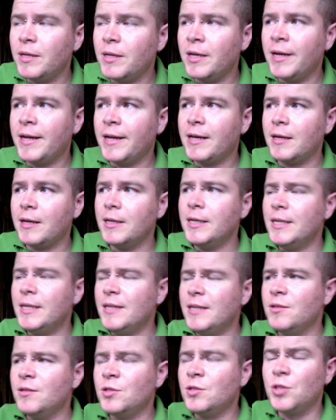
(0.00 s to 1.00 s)
like
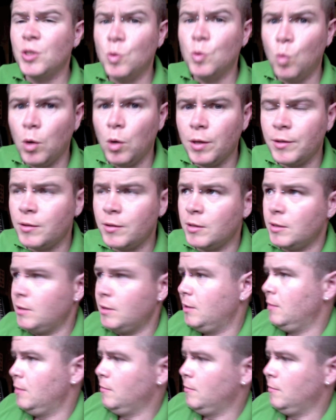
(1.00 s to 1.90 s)
the G1.